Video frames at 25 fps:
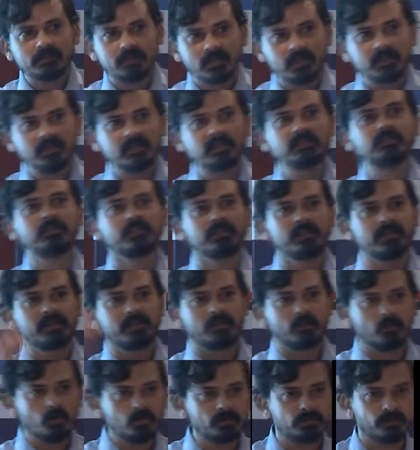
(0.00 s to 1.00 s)
the
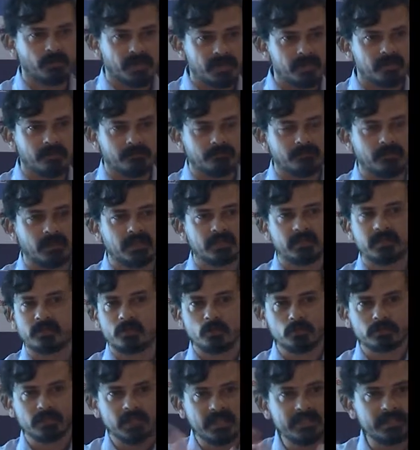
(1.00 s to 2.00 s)
engineering looks very different. It
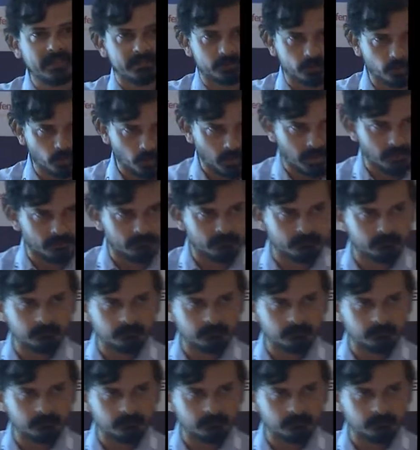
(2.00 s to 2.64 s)
looks like S Q L,